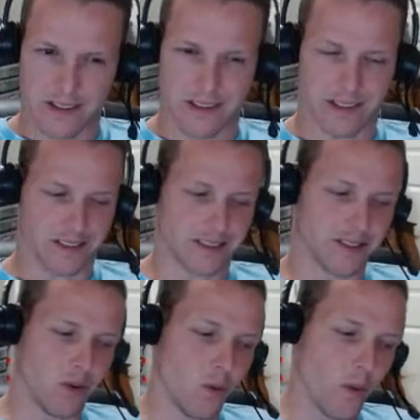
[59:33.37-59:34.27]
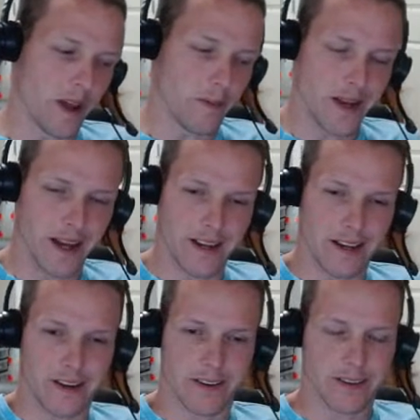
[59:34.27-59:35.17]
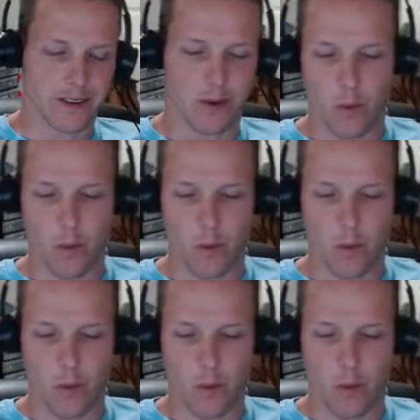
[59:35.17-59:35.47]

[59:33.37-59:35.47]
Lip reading: does it still wet behind the ears.